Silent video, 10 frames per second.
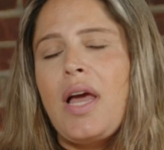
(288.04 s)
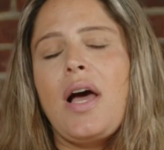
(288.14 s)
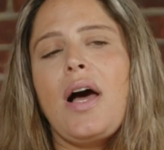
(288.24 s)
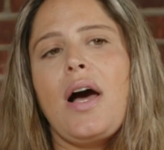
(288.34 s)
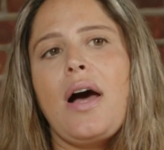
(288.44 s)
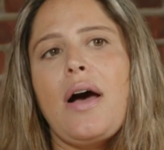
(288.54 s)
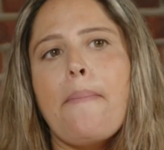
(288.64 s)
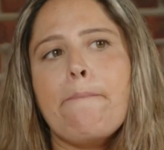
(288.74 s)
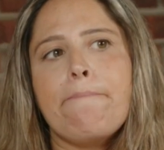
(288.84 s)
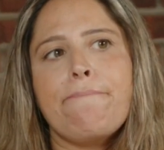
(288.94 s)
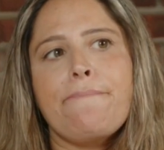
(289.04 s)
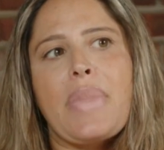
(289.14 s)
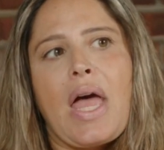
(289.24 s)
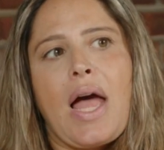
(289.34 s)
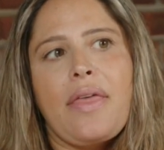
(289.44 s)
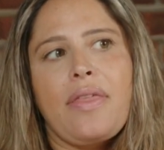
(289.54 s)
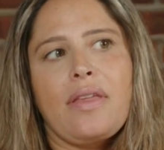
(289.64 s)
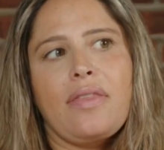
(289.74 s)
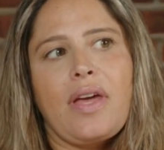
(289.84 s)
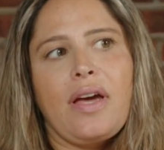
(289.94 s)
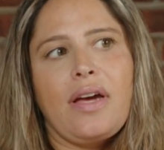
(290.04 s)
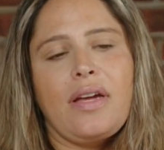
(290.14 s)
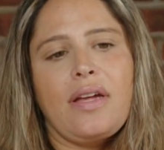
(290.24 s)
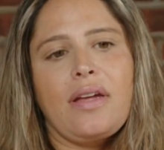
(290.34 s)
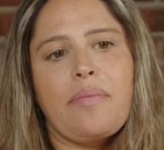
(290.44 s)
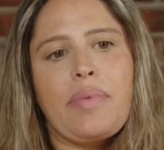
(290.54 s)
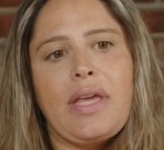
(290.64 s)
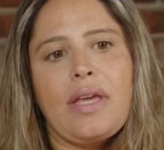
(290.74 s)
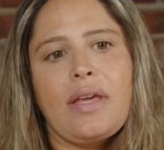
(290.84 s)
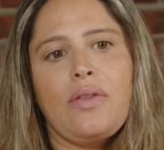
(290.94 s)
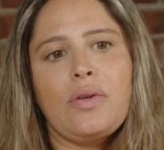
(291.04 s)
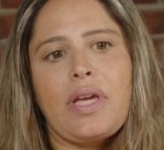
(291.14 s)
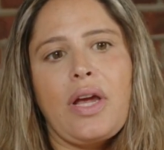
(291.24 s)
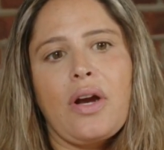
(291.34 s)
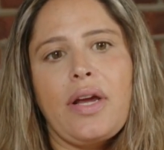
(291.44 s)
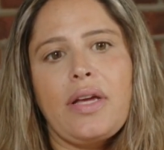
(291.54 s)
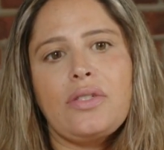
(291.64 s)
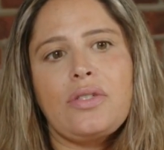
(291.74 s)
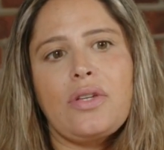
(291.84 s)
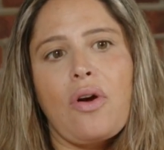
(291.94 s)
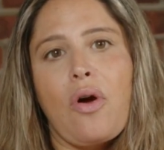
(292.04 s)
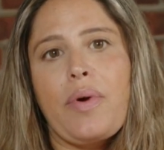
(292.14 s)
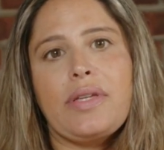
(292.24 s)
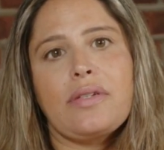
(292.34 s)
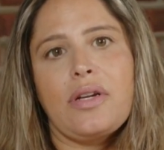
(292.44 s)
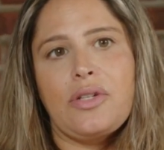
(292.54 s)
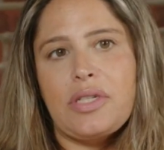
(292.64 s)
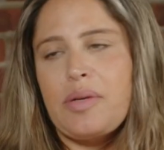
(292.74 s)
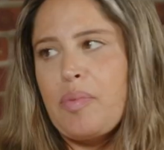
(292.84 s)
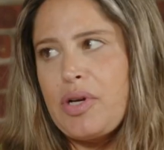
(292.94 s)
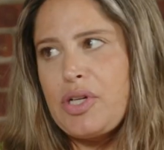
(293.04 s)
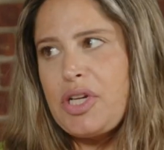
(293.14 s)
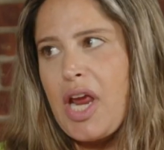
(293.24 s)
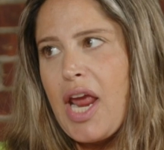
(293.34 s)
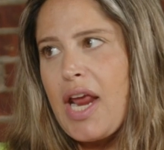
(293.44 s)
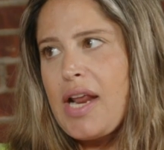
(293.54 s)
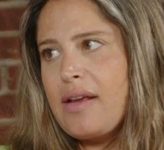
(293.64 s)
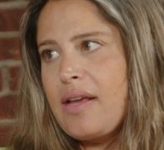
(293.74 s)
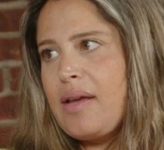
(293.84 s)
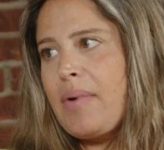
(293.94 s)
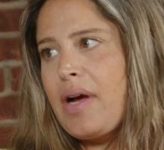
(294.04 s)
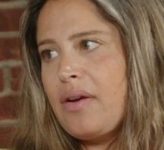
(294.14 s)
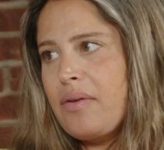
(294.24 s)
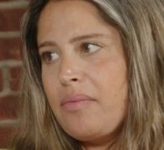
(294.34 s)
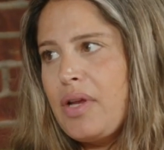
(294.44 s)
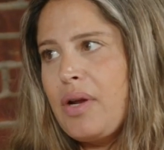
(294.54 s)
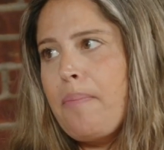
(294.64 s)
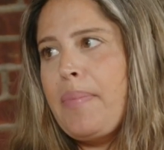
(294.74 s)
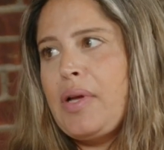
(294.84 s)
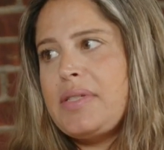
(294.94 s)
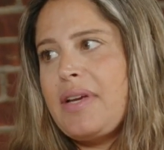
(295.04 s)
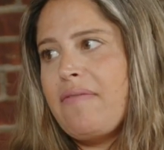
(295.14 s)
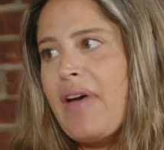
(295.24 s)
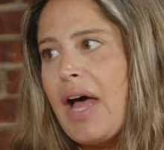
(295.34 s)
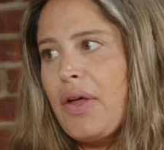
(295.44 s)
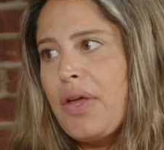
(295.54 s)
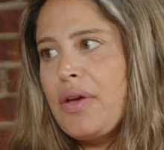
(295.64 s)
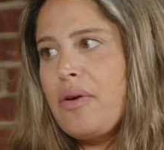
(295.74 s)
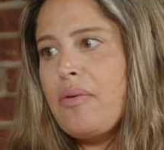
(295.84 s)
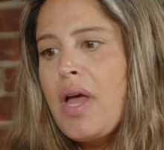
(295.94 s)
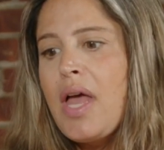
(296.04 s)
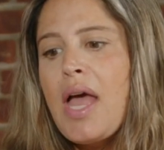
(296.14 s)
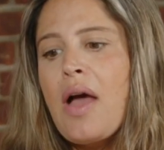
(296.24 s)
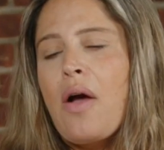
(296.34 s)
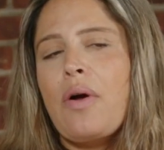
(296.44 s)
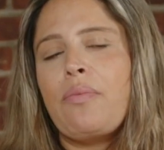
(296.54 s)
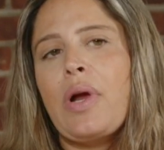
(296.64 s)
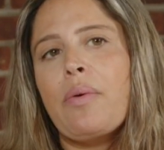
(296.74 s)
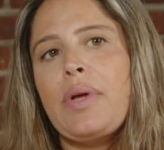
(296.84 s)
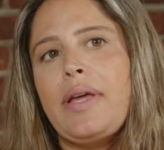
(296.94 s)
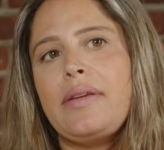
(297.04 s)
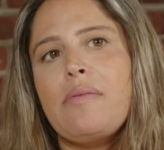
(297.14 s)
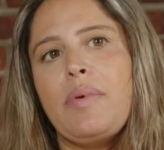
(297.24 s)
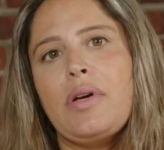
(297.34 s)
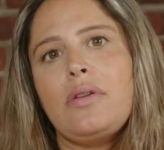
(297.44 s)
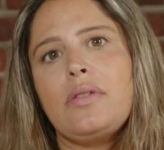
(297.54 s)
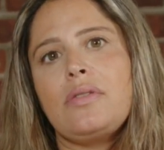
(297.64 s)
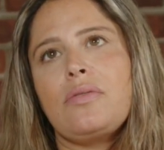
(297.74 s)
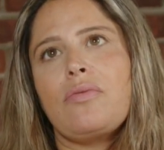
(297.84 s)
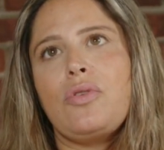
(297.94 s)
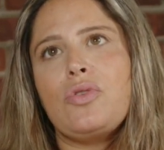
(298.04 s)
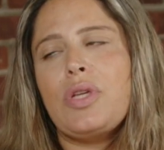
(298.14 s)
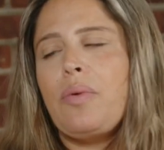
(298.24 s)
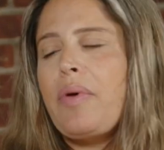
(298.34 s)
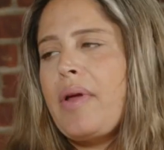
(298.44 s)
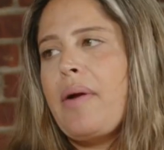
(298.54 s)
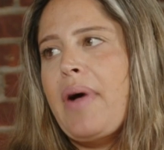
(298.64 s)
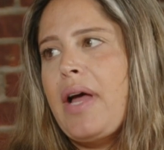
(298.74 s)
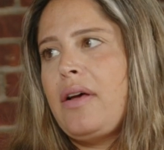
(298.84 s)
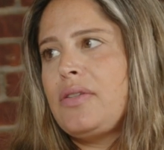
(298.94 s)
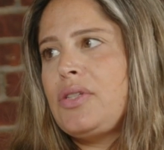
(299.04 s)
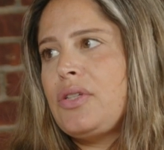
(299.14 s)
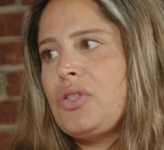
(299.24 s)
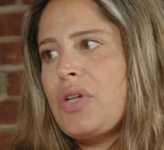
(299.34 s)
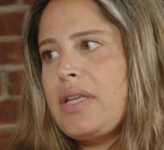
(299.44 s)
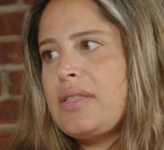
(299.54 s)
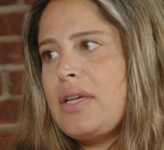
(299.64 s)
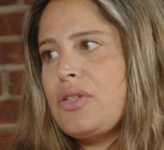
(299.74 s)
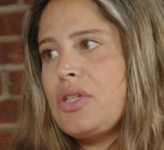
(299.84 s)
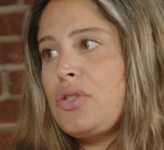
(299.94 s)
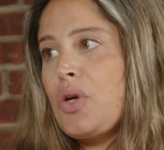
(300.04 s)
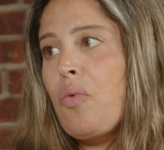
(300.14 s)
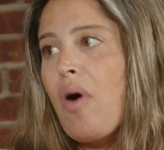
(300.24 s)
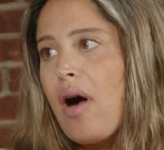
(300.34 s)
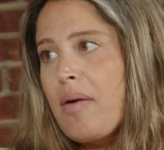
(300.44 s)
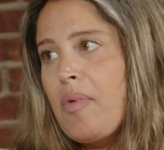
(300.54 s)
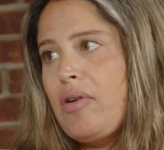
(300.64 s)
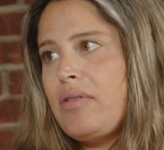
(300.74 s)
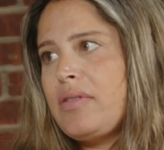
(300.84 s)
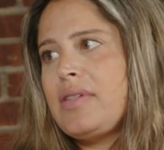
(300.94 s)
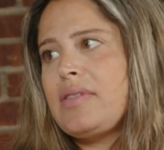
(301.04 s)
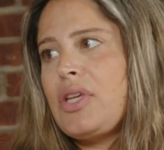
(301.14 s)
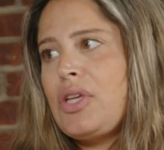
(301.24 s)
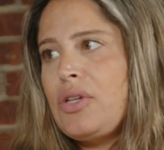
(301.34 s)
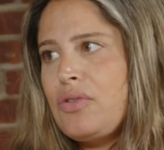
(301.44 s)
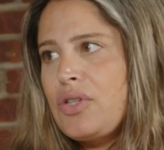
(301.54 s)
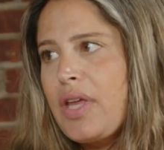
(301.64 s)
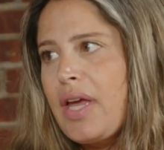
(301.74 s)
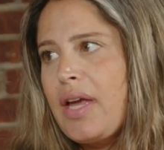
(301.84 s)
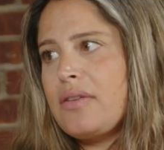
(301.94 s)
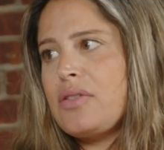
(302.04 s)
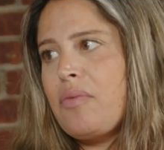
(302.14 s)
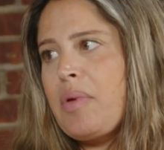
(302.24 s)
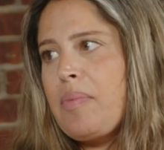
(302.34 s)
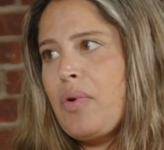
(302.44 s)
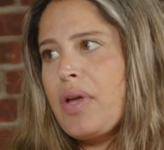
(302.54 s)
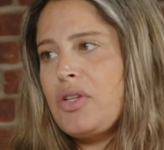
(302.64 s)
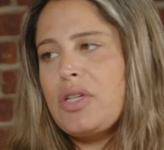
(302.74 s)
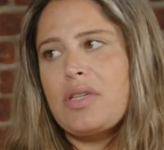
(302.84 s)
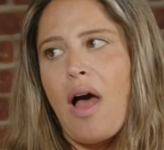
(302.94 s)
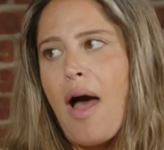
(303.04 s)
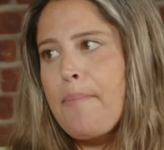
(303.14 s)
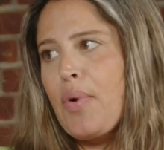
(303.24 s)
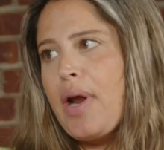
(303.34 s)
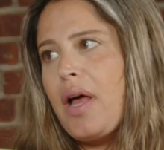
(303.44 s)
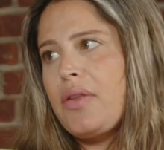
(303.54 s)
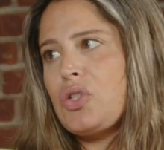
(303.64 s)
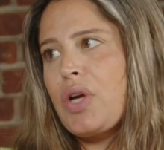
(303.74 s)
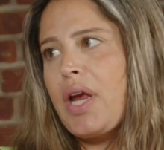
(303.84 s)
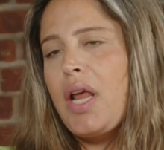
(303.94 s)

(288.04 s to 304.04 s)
I think that being in those areas, they're always going to just appreciate and keep on, building value. and where we like to build is usually within a mile to the train station. So walkable is a huge thing. So people can just hop right on the train.